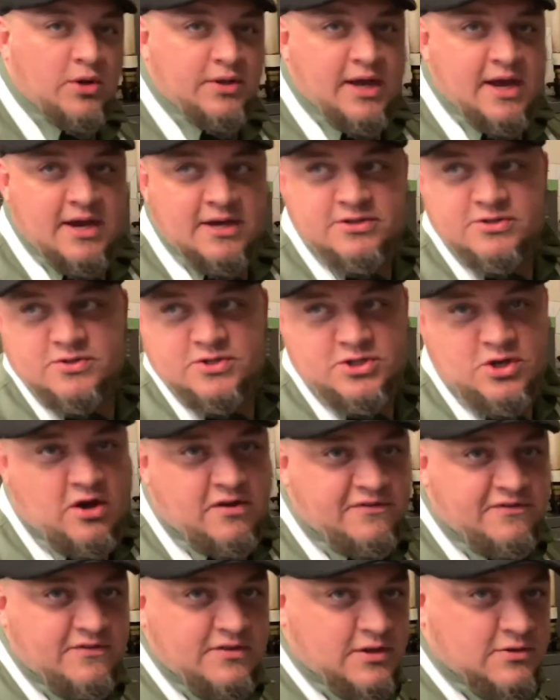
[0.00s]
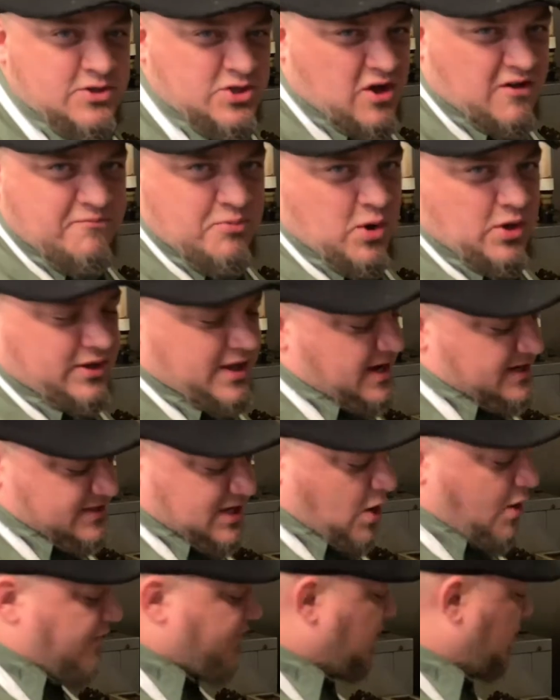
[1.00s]
eggs or soft-boiled eggs,
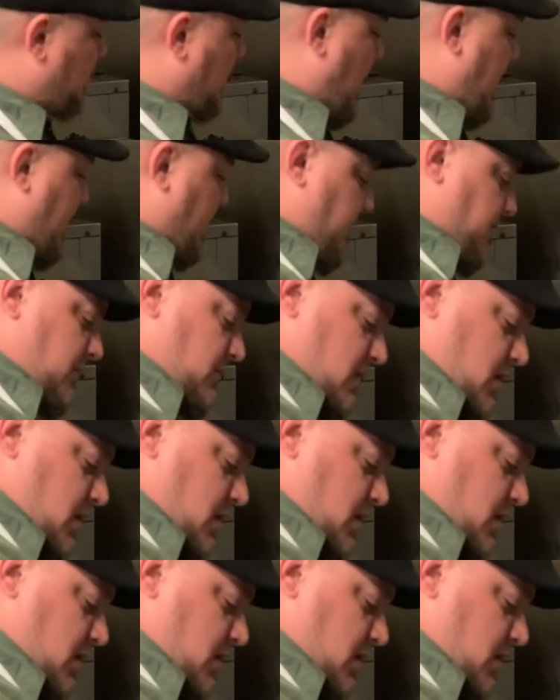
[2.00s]
however you like them.